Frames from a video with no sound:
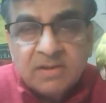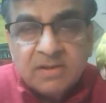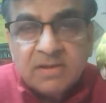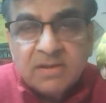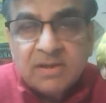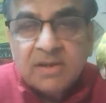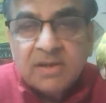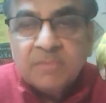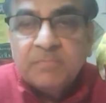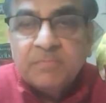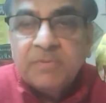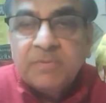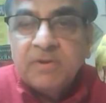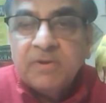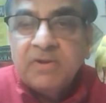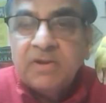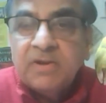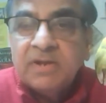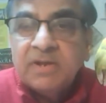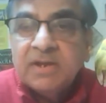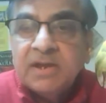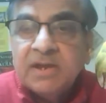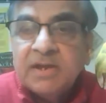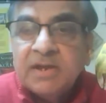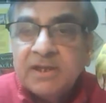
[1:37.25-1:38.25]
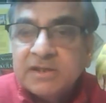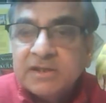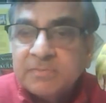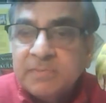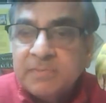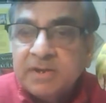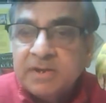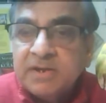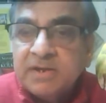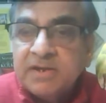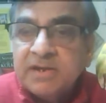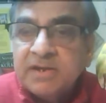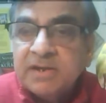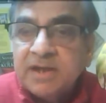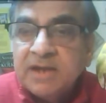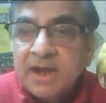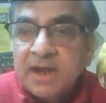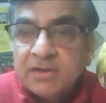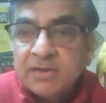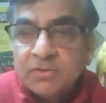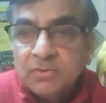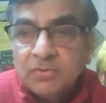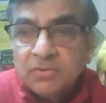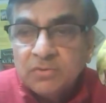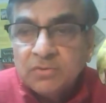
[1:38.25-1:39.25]
empowering and expanding
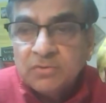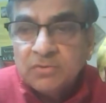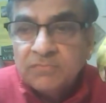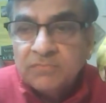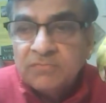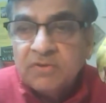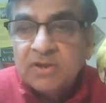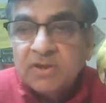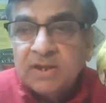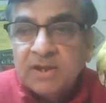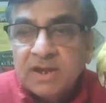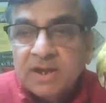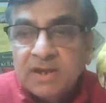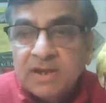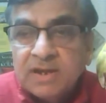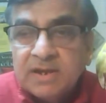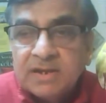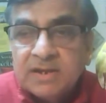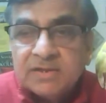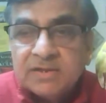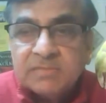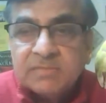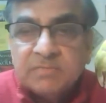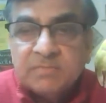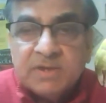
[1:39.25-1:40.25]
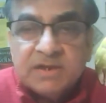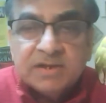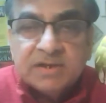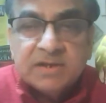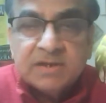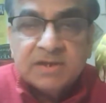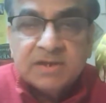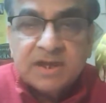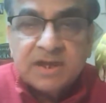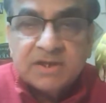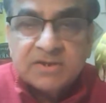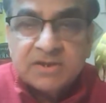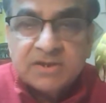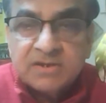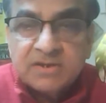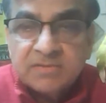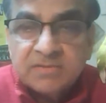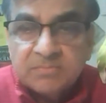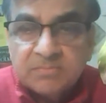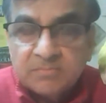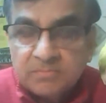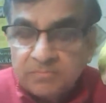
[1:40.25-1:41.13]
NATO for endless military action.